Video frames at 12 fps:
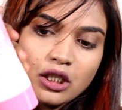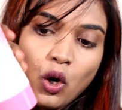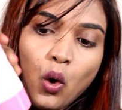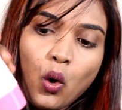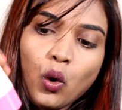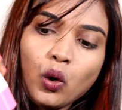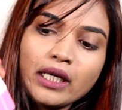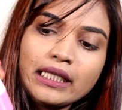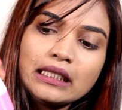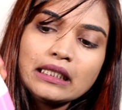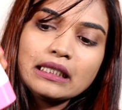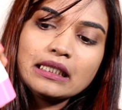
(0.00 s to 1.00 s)
Oh,
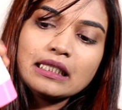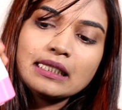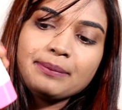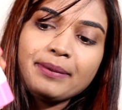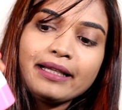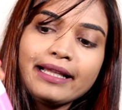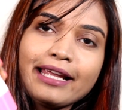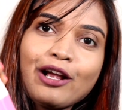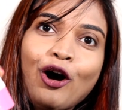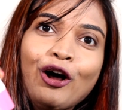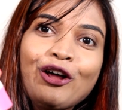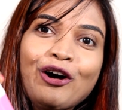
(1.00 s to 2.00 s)
it is spilling
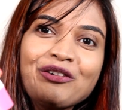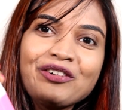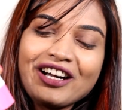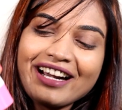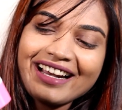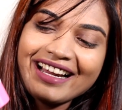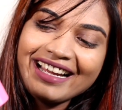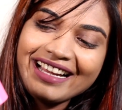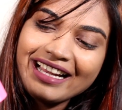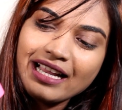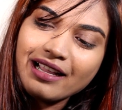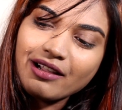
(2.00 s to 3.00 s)
all over.
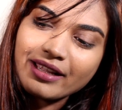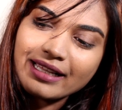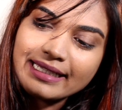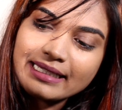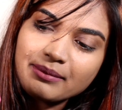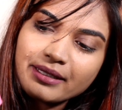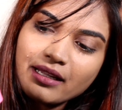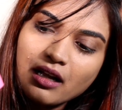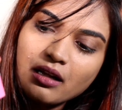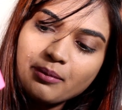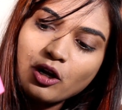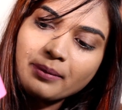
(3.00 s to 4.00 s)
Okay, a little bit.
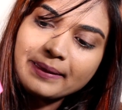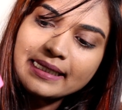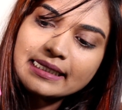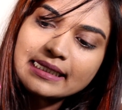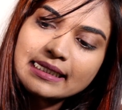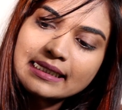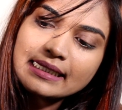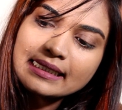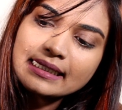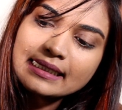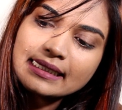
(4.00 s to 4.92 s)
Oh, come on, please.